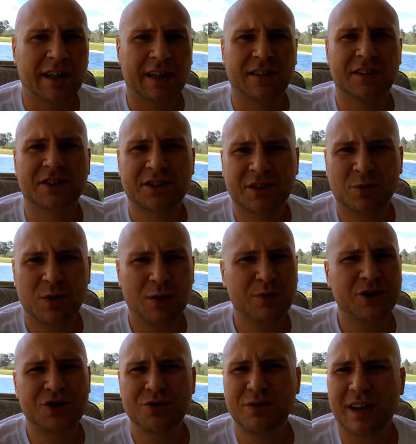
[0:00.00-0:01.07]
English. Where
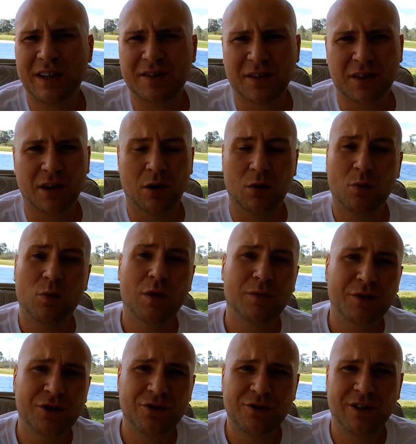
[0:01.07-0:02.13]
would you like to go? What
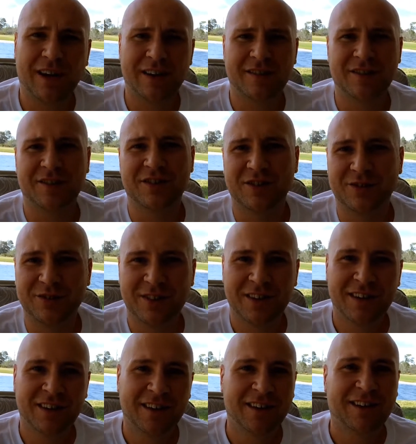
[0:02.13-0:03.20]
would you like to do?
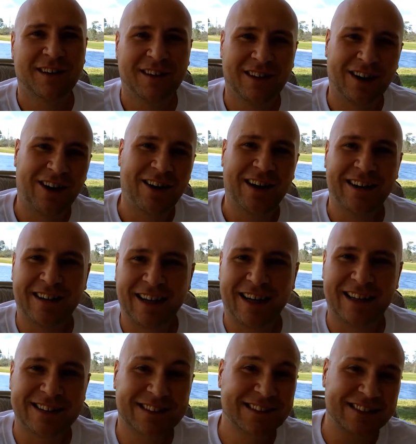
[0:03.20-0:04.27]
All right,
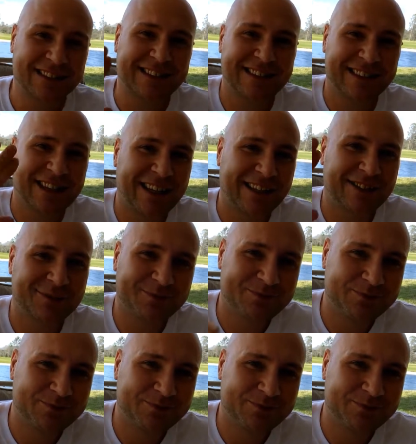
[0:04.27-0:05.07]
guys. See you later.